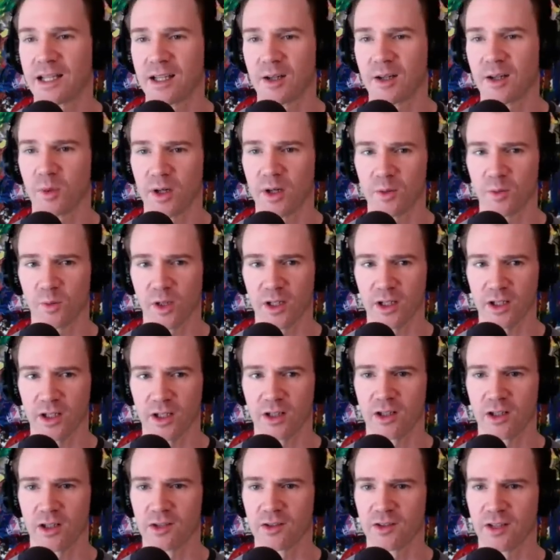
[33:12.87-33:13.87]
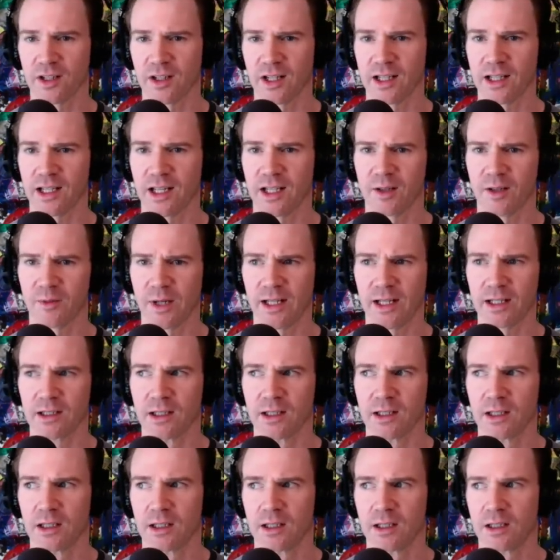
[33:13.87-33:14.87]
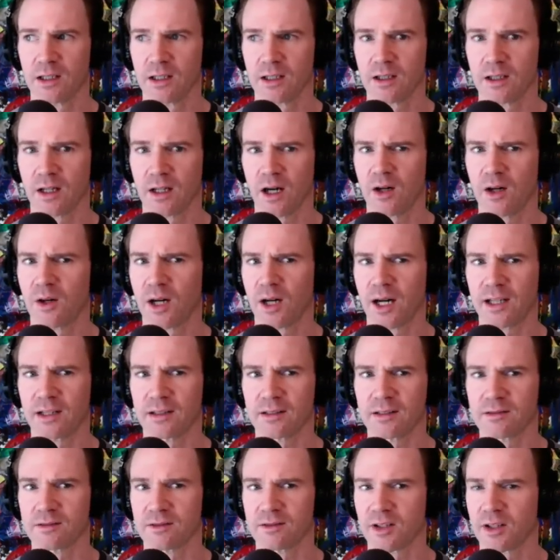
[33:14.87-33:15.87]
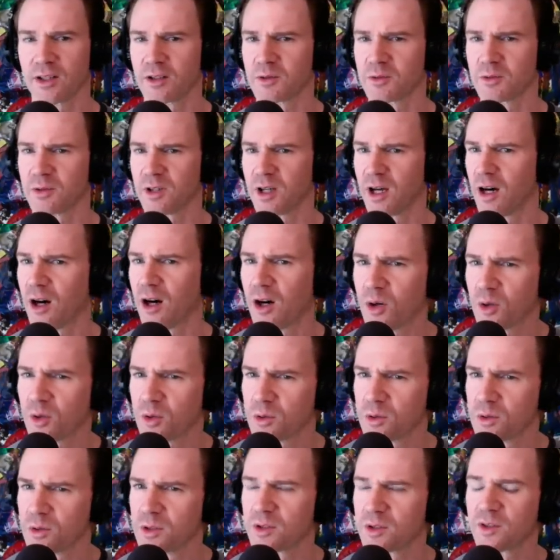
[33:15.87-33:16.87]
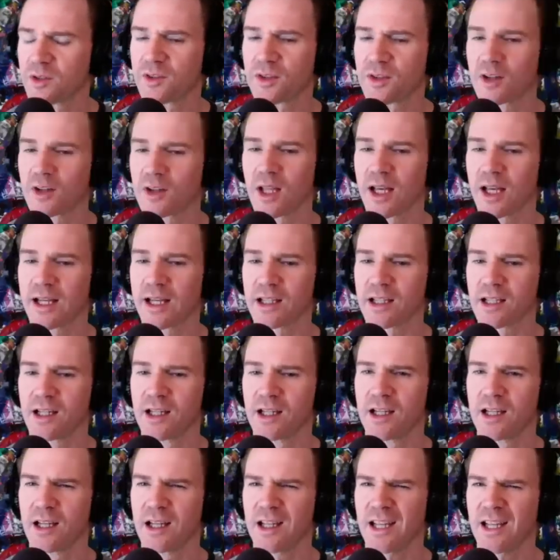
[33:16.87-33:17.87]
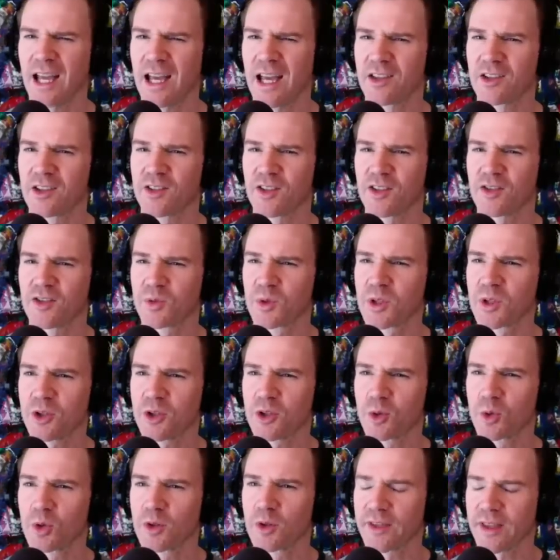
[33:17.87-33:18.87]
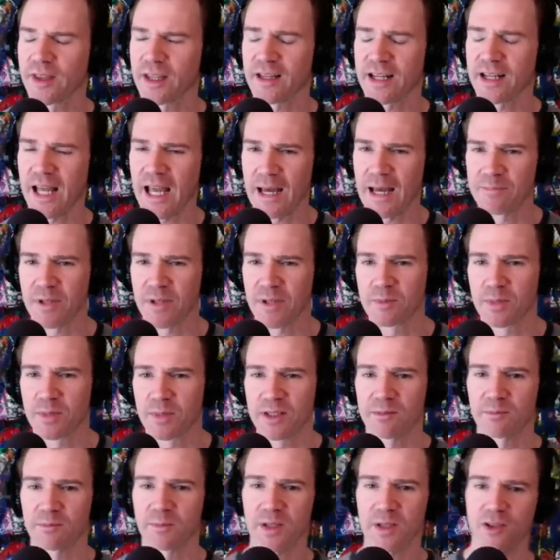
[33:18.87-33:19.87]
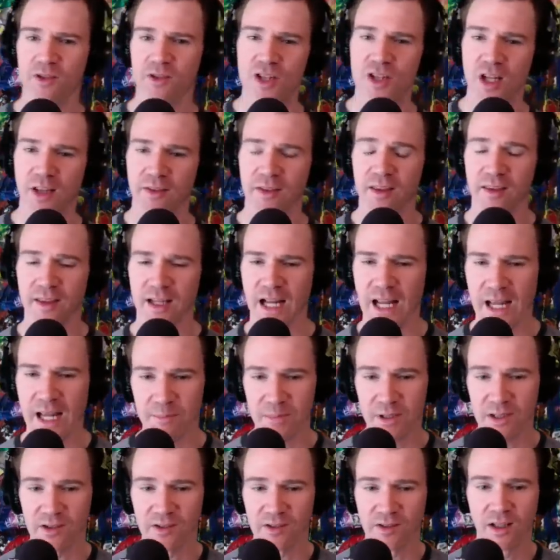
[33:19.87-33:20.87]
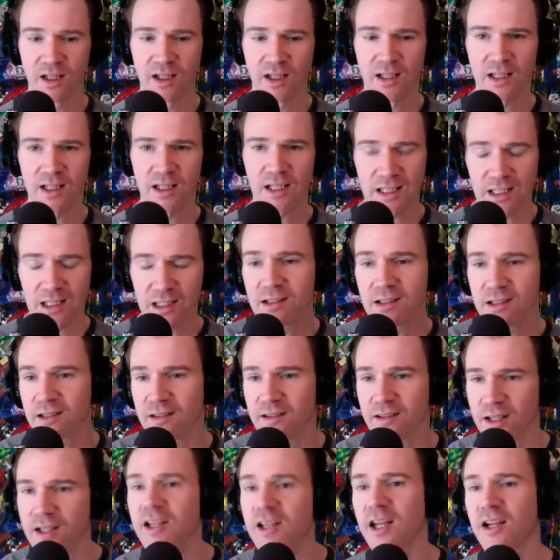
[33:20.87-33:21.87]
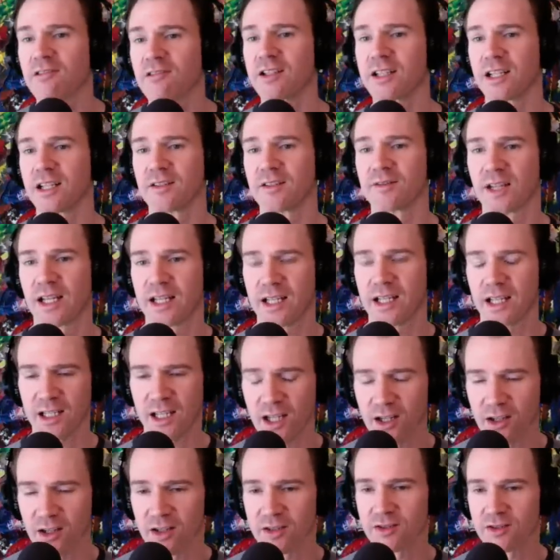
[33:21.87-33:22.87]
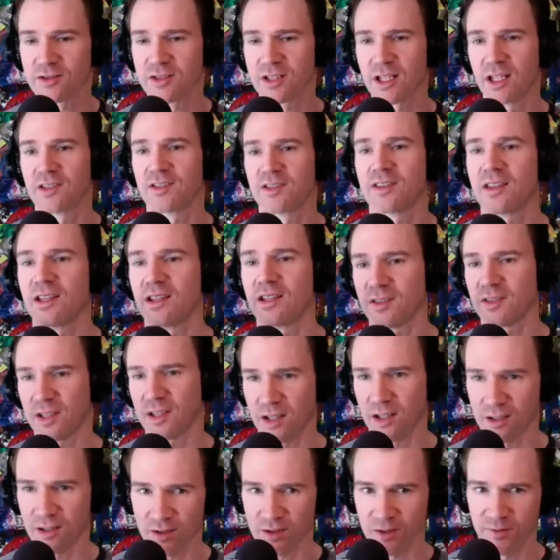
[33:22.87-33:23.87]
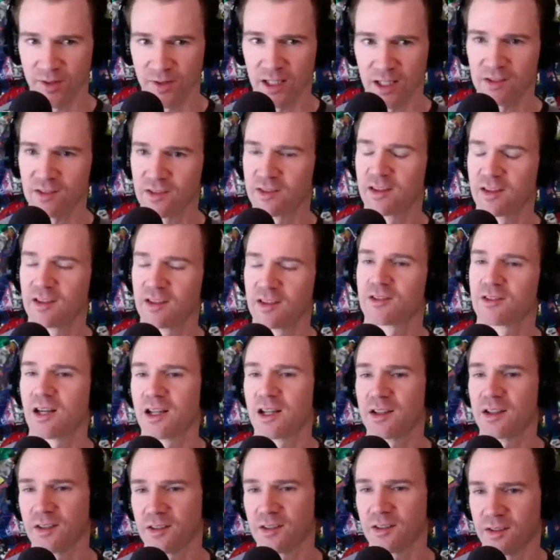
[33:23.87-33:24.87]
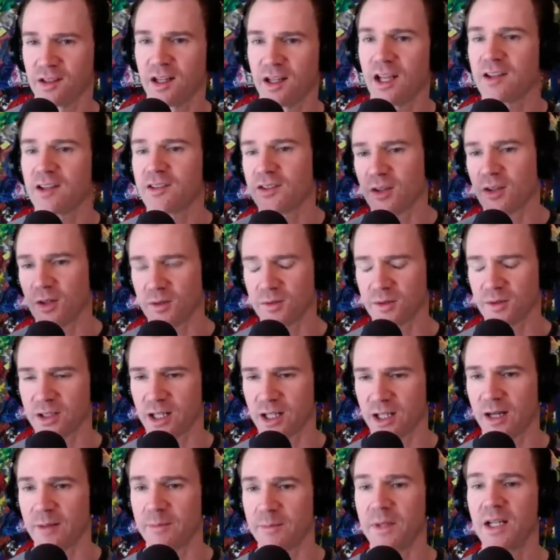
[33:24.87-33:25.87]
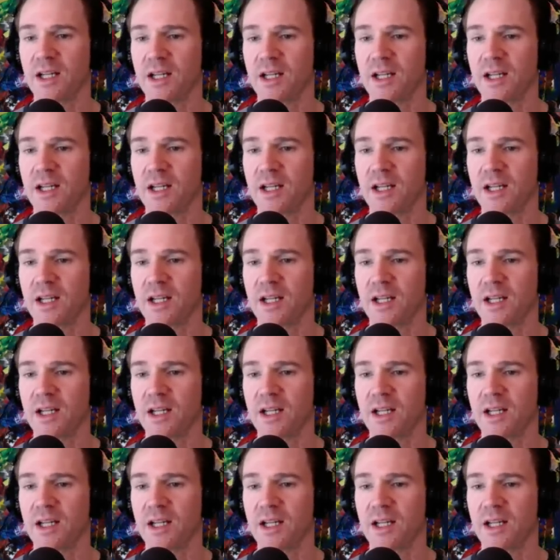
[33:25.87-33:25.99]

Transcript: Like what occurs? And I kind of went, oh, I don't know. So like, yeah, there's this really cool thing that happened, but there's nothing that happens in the narrative. Like a character does this, a character faces this crisis and has to overcome.